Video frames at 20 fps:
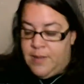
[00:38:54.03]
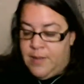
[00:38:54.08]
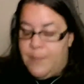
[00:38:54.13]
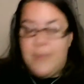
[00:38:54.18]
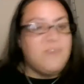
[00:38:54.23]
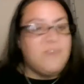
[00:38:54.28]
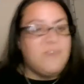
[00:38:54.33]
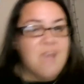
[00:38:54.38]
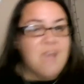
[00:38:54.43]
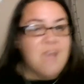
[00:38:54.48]

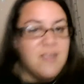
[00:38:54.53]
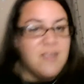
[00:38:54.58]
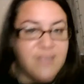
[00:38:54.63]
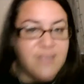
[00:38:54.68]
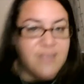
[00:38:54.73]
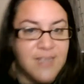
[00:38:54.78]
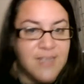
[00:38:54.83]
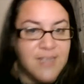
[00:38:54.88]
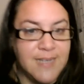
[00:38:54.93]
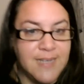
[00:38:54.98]
but it's not
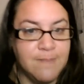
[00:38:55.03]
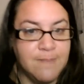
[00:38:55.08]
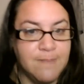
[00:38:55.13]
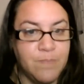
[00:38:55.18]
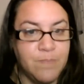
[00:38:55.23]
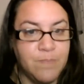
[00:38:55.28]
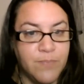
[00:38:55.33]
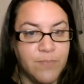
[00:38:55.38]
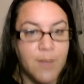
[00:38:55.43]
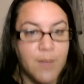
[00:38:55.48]
silly,
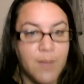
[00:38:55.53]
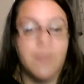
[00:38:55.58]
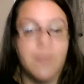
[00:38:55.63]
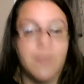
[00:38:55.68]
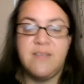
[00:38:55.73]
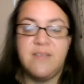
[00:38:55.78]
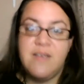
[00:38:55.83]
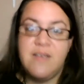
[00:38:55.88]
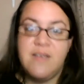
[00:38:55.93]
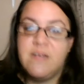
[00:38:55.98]

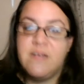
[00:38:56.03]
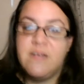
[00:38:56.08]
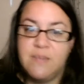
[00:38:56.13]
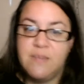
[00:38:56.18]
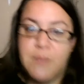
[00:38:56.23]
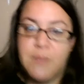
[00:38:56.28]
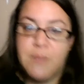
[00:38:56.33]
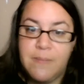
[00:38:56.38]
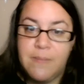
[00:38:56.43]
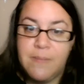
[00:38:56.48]
because there are some
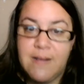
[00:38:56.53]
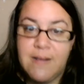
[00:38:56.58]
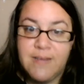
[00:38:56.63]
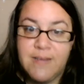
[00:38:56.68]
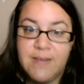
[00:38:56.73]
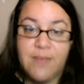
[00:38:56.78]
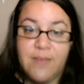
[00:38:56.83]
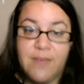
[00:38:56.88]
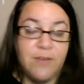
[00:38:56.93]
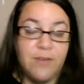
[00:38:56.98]
people out
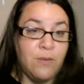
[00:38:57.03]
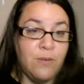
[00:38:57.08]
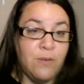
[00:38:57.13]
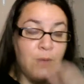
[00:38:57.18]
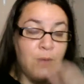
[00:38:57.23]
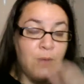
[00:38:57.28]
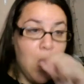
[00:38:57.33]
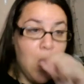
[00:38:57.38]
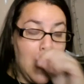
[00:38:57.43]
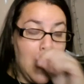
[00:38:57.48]
there that don't
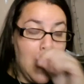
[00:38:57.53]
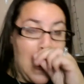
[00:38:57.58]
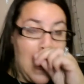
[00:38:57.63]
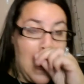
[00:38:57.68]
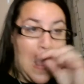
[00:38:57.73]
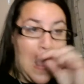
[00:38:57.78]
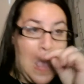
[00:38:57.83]
know